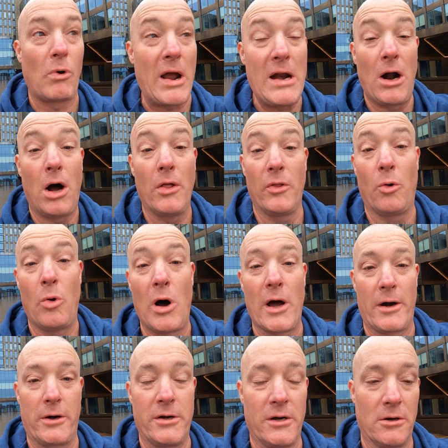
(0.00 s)
right on the
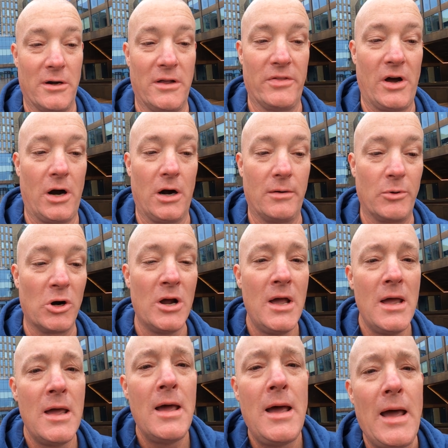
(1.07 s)
water here in the harbor.
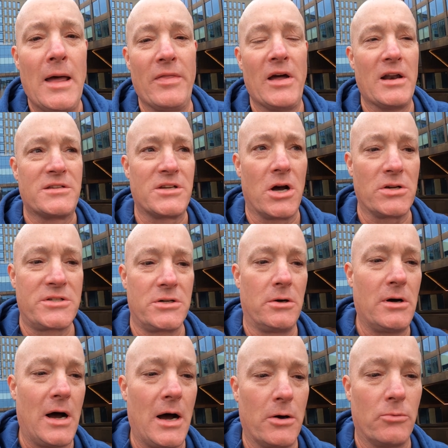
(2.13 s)
And then it's
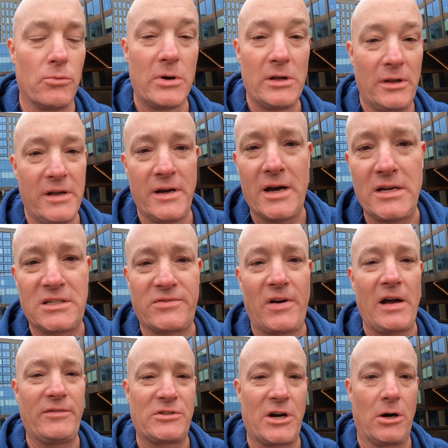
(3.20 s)
also a really nice
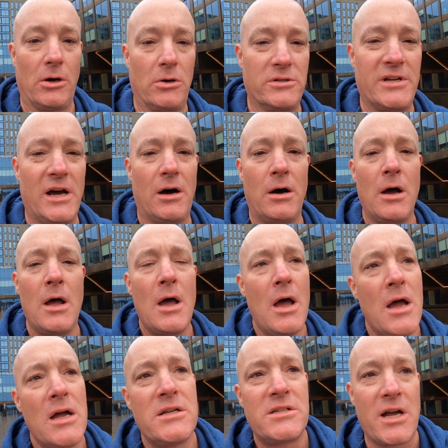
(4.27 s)
5-star hotel.
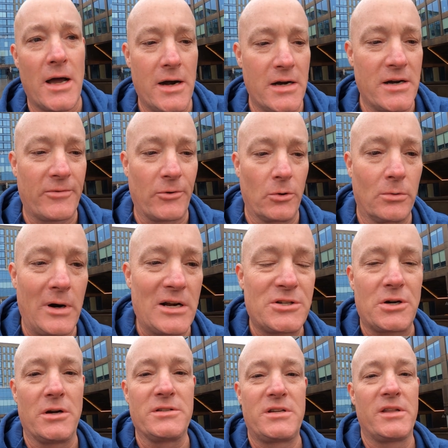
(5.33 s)
Ton of different
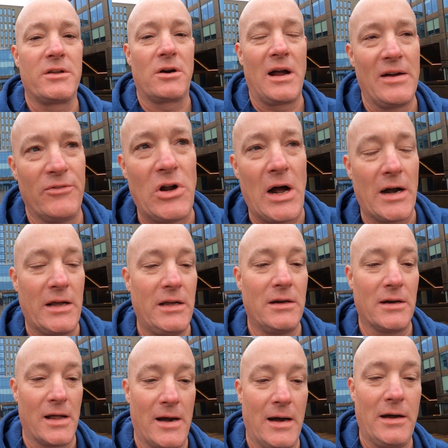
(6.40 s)
restaurants in there. I have not
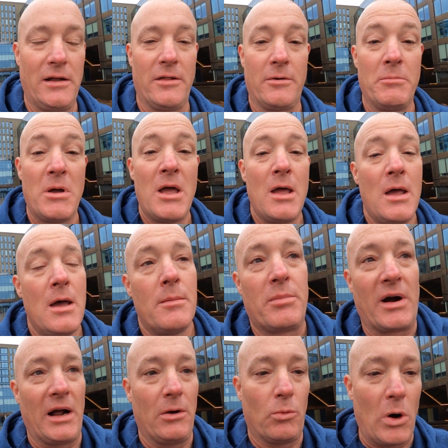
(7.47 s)
eaten at any of them,
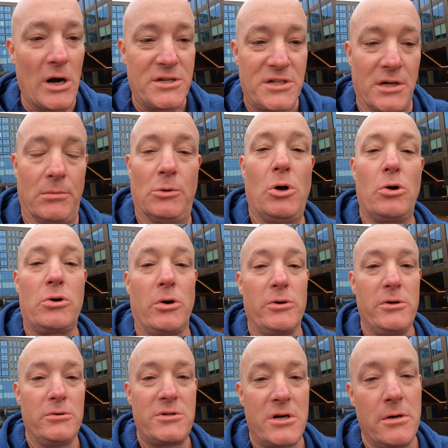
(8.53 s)
but I watched some local
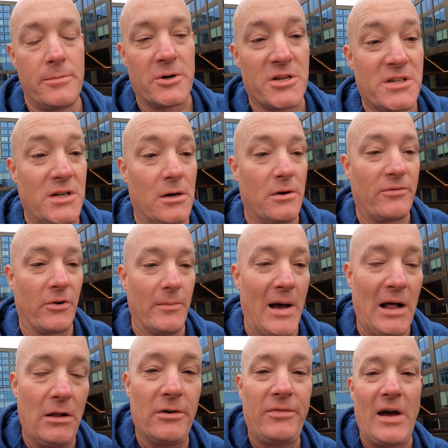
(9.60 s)
YouTubers still from
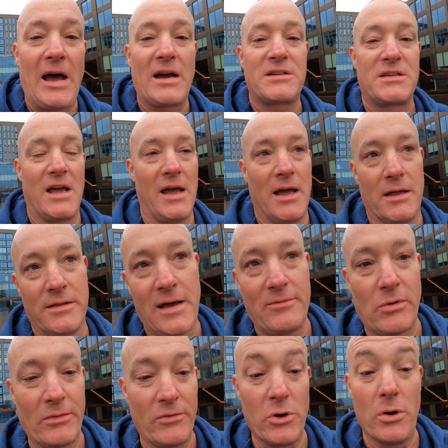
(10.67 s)
Halifax and
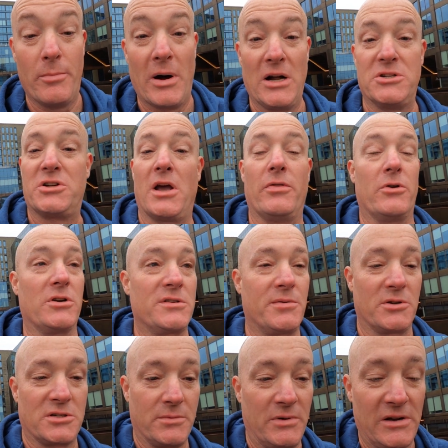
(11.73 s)
they've reviewed a bunch and they're
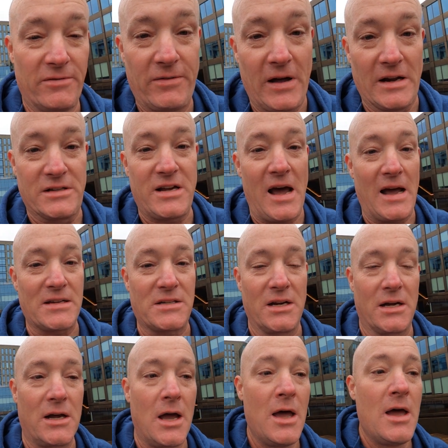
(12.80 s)
supposed to be
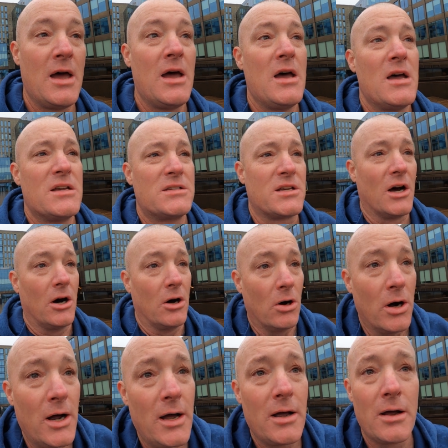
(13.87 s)
fantastic.
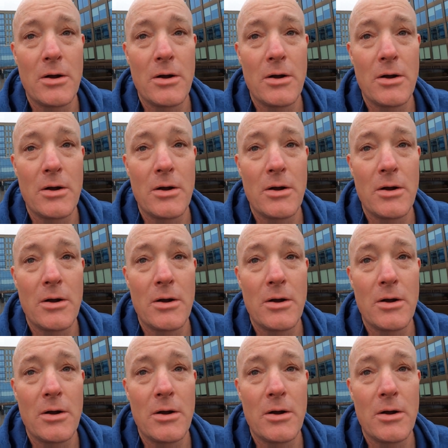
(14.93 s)
So